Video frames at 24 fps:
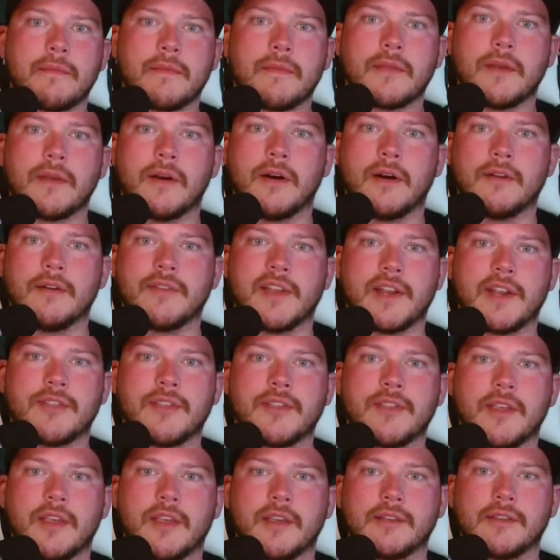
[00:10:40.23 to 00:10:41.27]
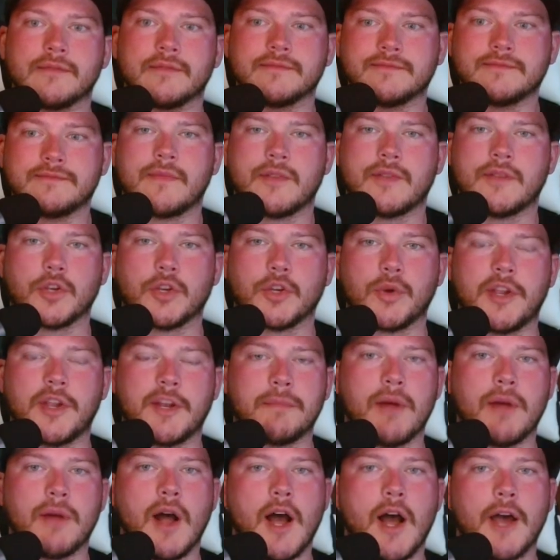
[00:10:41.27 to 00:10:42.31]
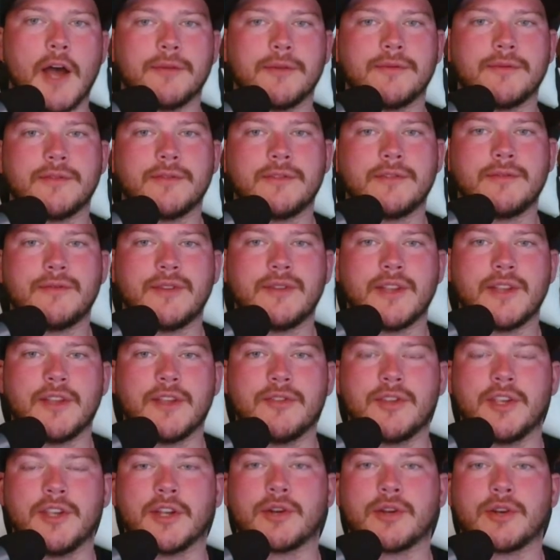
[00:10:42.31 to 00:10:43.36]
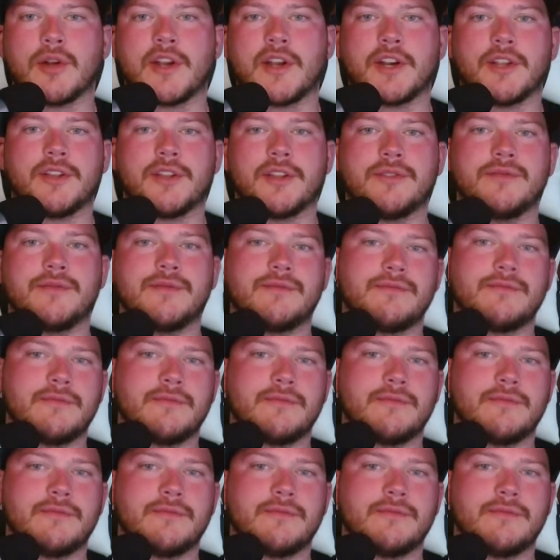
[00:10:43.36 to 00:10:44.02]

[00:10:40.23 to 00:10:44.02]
of anything agreed upon in the accredited